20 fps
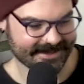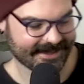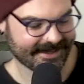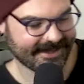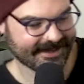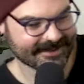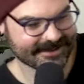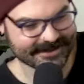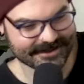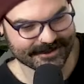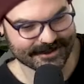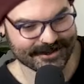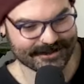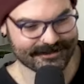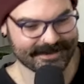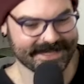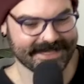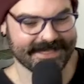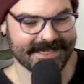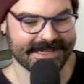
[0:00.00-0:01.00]
on social
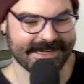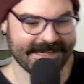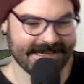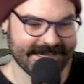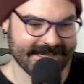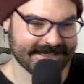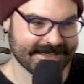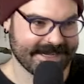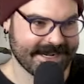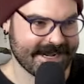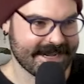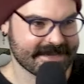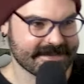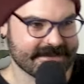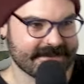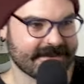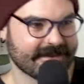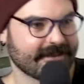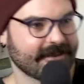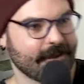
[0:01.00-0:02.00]
media and
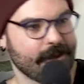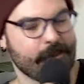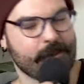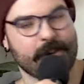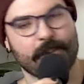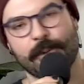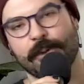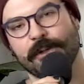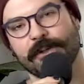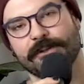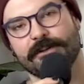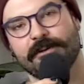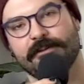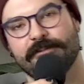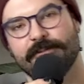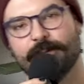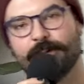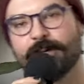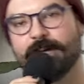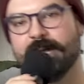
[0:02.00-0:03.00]
ask Chloe Wold
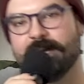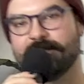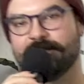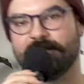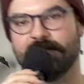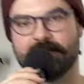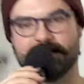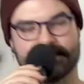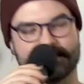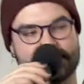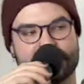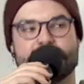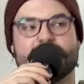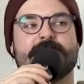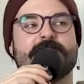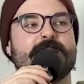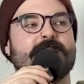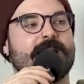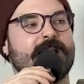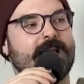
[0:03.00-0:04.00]
for advice.
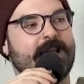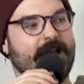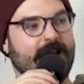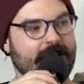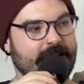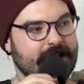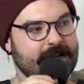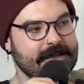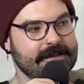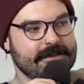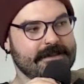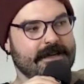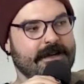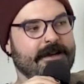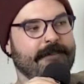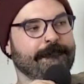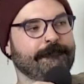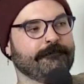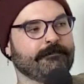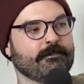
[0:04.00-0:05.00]

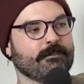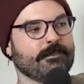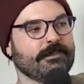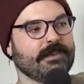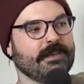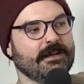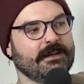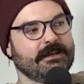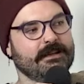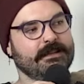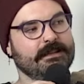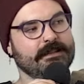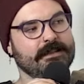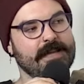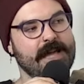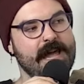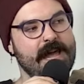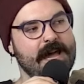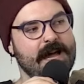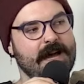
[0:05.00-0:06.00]
And,
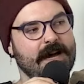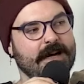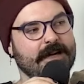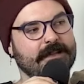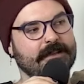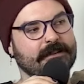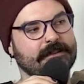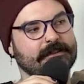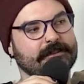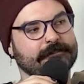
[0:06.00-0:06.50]
yeah.